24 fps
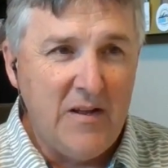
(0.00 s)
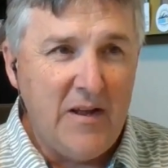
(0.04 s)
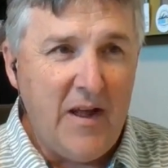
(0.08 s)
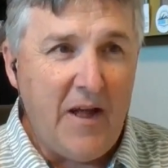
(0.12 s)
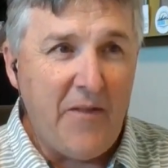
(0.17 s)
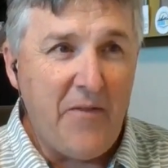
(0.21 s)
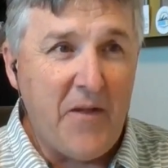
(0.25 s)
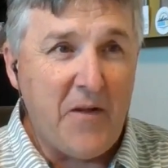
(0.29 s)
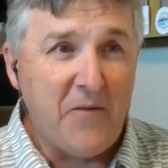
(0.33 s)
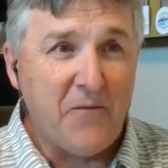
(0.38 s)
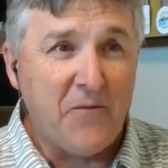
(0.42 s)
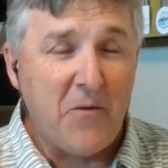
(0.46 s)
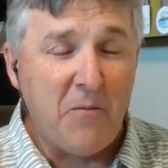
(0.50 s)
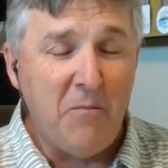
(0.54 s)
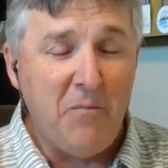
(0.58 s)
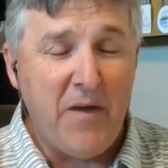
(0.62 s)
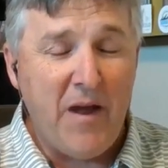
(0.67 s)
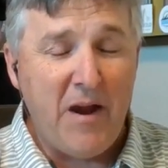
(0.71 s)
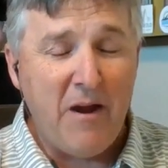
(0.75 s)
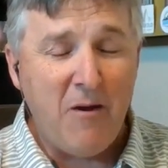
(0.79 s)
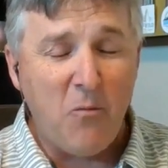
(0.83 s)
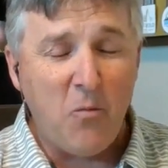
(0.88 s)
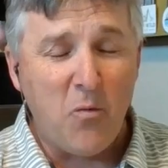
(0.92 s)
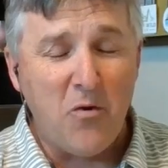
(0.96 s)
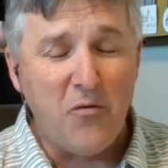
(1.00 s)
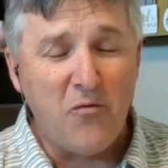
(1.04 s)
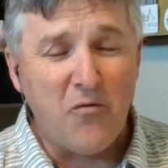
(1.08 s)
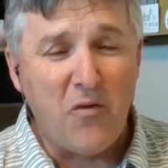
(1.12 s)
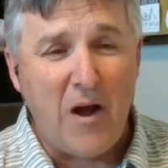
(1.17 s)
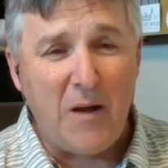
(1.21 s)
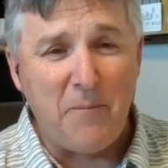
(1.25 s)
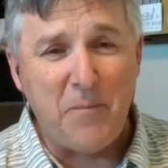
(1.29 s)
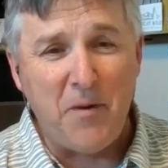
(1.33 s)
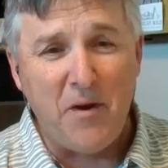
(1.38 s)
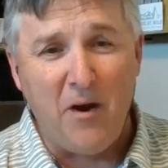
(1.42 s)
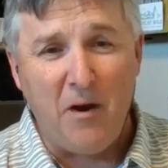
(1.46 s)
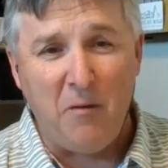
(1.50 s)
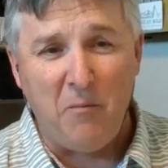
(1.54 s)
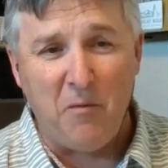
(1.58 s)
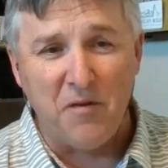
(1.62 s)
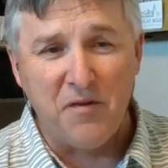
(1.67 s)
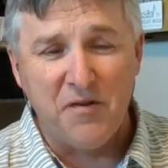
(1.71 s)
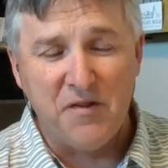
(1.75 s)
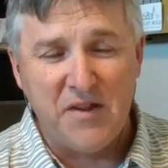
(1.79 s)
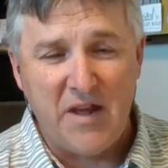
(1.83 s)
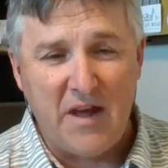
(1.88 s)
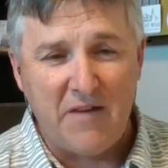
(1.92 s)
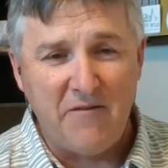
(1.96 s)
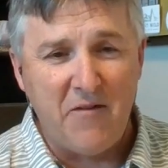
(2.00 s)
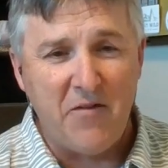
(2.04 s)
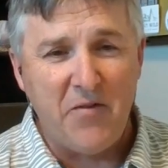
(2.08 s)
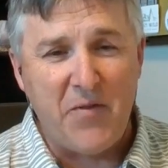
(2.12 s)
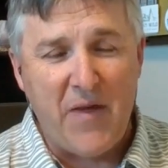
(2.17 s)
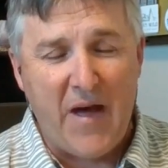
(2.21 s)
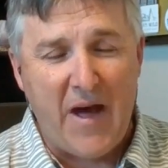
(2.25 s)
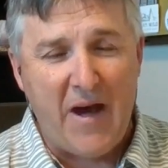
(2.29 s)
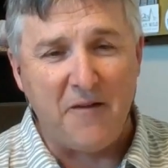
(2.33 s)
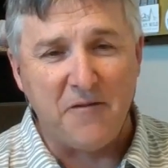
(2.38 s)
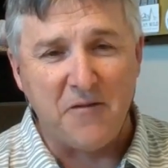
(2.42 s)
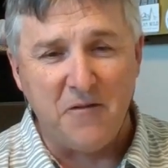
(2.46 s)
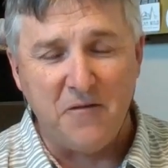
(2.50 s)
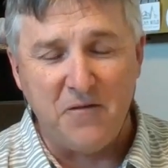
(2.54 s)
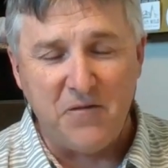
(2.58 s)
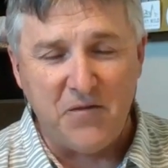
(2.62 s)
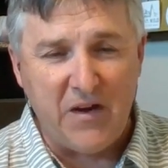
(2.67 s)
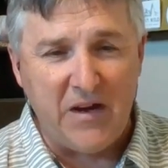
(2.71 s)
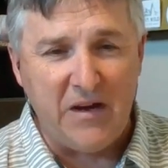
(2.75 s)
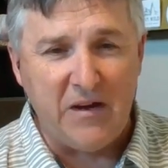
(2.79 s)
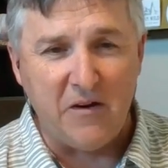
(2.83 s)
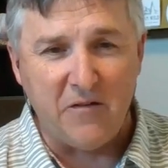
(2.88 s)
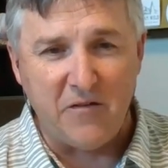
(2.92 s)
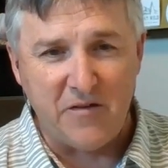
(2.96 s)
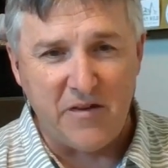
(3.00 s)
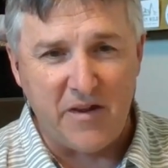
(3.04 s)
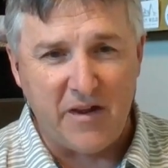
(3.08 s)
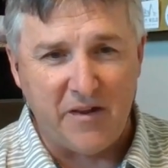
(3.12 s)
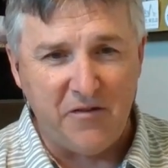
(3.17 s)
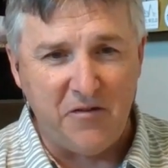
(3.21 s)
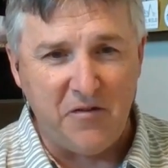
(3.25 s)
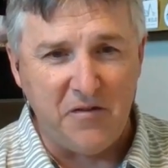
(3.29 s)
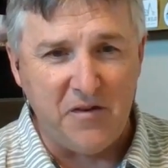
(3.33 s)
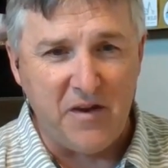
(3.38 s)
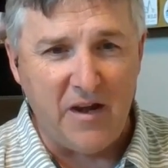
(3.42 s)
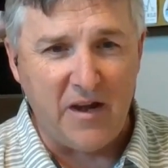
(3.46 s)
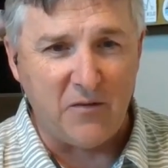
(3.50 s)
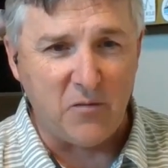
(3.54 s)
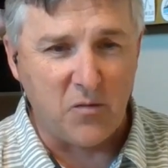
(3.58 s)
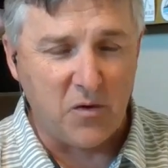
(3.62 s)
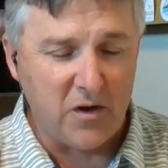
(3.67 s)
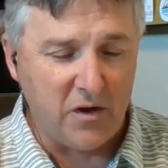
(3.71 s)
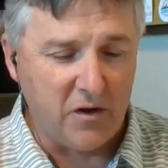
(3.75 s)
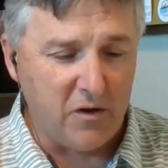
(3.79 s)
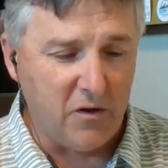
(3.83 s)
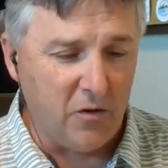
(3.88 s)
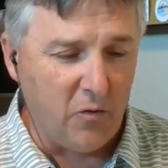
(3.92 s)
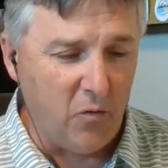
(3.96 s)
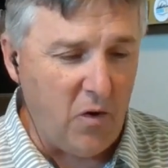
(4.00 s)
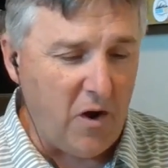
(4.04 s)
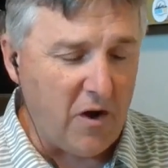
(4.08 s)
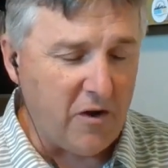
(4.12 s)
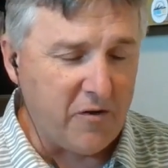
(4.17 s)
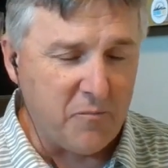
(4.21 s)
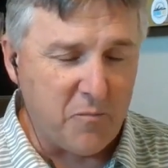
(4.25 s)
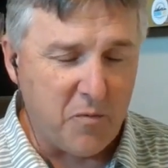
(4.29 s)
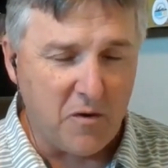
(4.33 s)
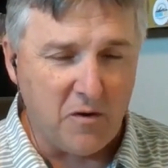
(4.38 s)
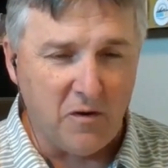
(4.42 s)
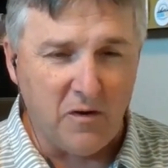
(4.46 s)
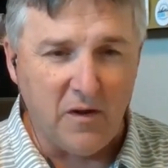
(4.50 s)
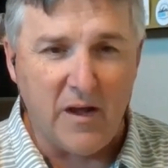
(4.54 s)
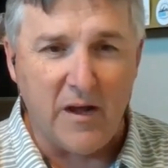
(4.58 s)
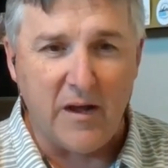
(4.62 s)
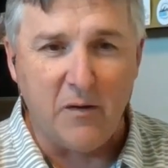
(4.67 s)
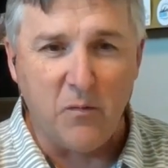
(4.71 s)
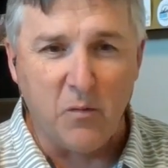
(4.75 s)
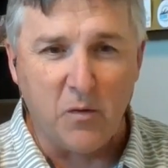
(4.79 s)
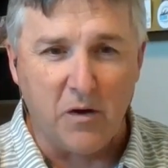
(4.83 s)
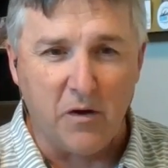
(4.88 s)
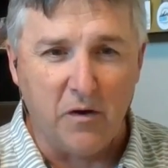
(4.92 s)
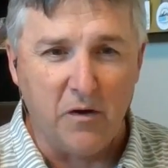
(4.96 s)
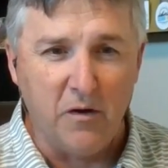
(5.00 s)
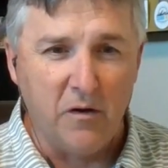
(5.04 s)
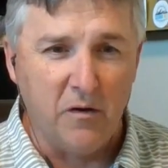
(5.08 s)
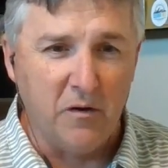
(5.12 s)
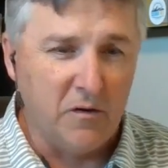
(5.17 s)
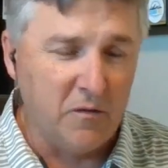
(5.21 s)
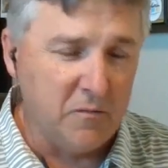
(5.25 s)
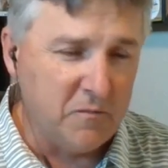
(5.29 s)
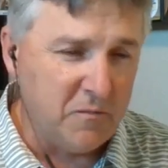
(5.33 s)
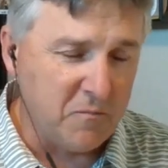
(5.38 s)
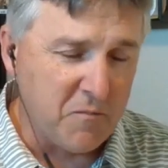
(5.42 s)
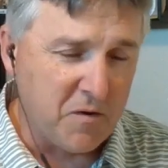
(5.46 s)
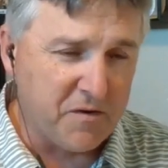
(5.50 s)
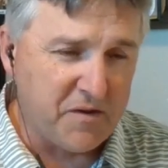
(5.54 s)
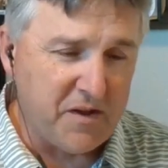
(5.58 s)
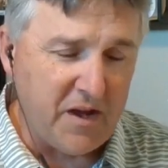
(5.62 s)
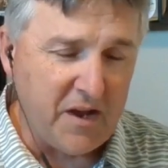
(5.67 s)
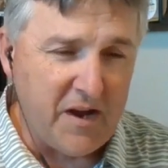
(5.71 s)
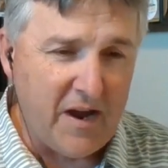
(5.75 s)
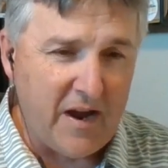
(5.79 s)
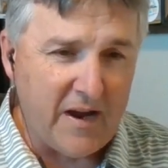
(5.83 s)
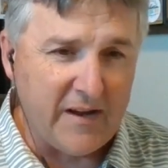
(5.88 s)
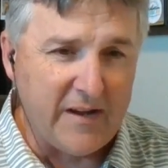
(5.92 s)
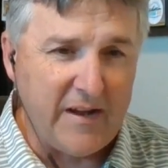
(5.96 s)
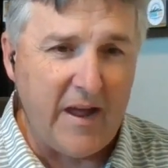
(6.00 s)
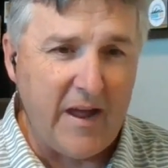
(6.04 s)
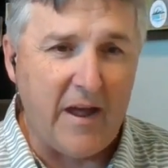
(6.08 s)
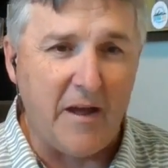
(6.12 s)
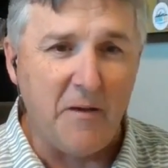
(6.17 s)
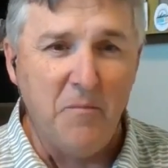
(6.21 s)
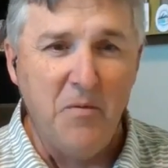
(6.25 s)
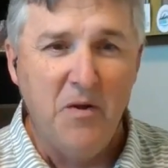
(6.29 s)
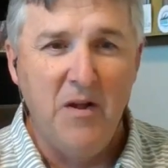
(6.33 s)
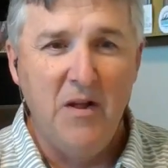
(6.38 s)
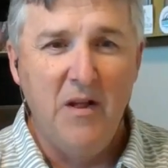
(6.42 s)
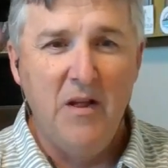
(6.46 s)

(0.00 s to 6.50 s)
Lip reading: And then from there, we're dropping almost 7,000 feet over the next 2 days. We're going to go to Washburn Lake. We're going to go to Merced High Camp.